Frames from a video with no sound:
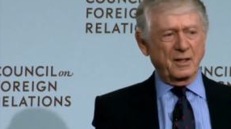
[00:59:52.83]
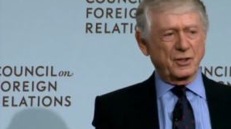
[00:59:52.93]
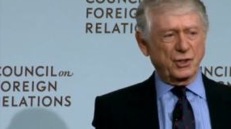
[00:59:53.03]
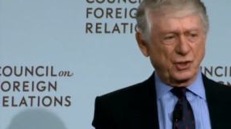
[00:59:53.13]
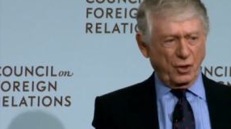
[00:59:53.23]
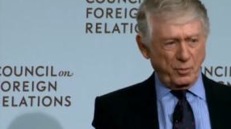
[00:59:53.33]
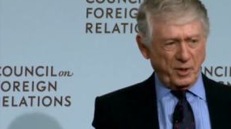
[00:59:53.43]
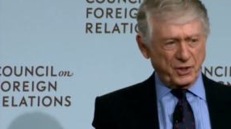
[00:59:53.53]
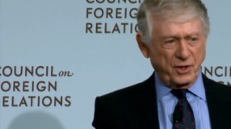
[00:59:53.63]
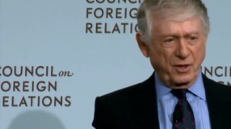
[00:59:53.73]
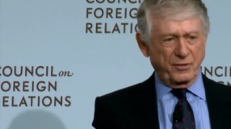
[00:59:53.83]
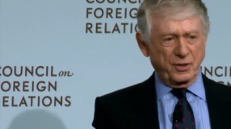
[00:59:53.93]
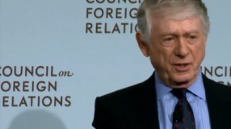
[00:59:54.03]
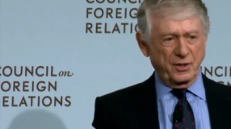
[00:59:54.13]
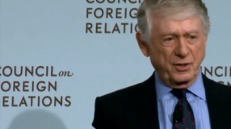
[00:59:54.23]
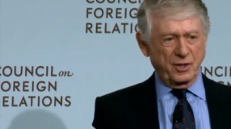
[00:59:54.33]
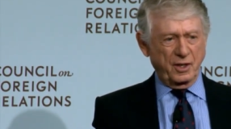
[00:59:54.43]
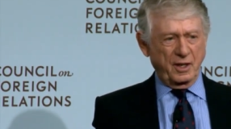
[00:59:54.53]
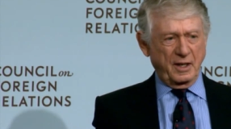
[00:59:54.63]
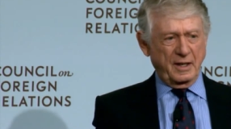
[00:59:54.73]
so much coverage
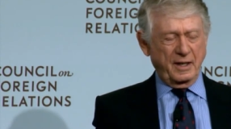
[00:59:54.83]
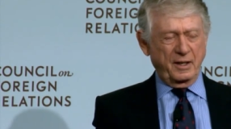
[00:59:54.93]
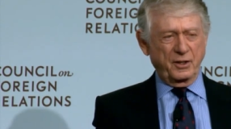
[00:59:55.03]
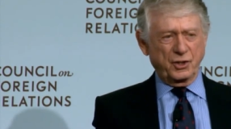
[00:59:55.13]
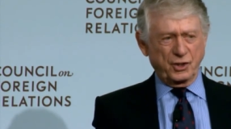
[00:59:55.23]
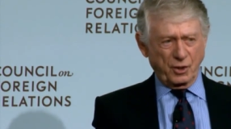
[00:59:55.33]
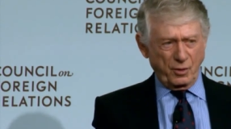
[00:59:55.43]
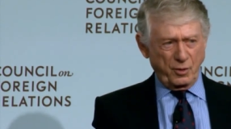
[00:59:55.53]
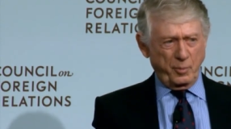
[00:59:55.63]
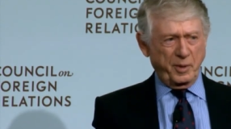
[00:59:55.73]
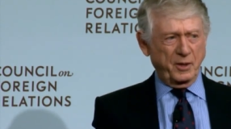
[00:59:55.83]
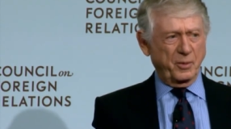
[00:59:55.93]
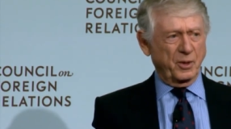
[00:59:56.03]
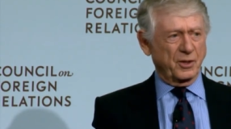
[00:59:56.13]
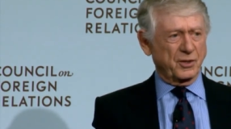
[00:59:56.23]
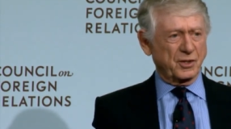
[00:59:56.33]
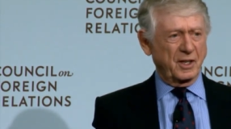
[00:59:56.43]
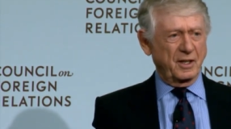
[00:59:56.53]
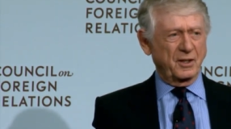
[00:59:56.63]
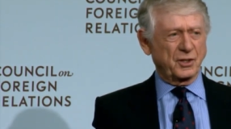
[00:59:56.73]
it is so ubiquitous,
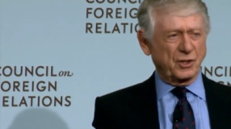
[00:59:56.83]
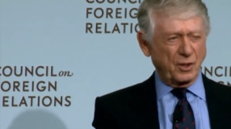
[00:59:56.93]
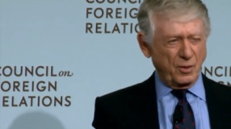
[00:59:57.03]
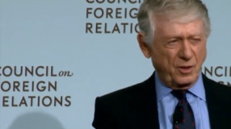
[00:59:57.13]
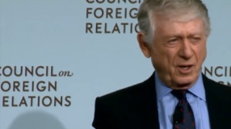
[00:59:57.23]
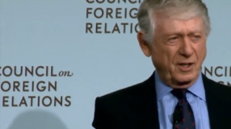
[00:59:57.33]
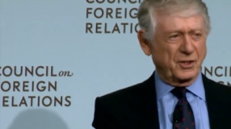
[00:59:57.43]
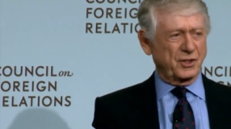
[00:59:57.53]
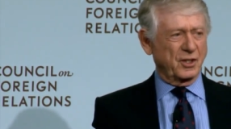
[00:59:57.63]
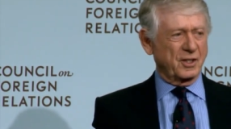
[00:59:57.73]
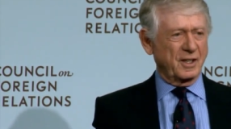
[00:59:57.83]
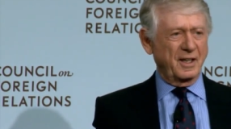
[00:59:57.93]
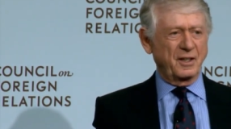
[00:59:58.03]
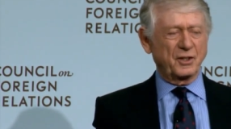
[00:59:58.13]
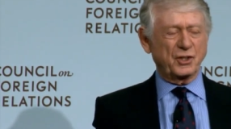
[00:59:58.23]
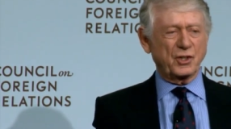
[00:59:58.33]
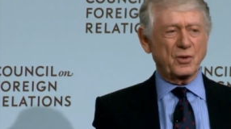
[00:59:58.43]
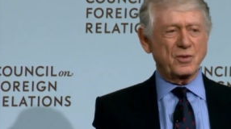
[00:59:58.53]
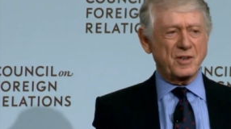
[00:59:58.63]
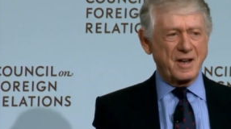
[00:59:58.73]
it is so constant, it is
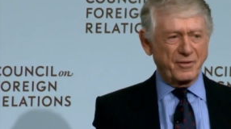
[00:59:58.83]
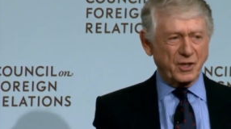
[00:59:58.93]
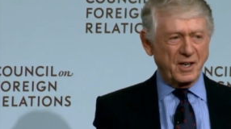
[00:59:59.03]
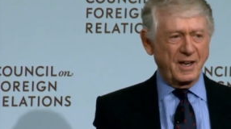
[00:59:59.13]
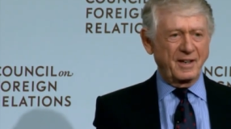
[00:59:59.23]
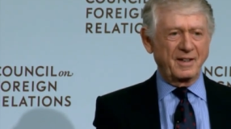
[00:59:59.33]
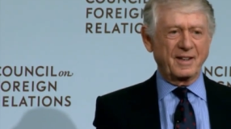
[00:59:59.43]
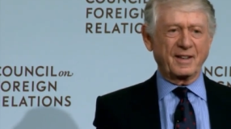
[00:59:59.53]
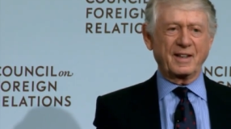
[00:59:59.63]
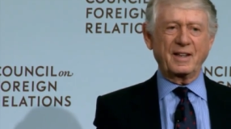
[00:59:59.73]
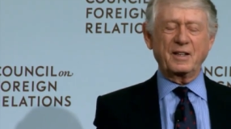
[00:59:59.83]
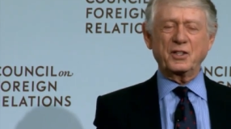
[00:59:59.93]
so never ending, it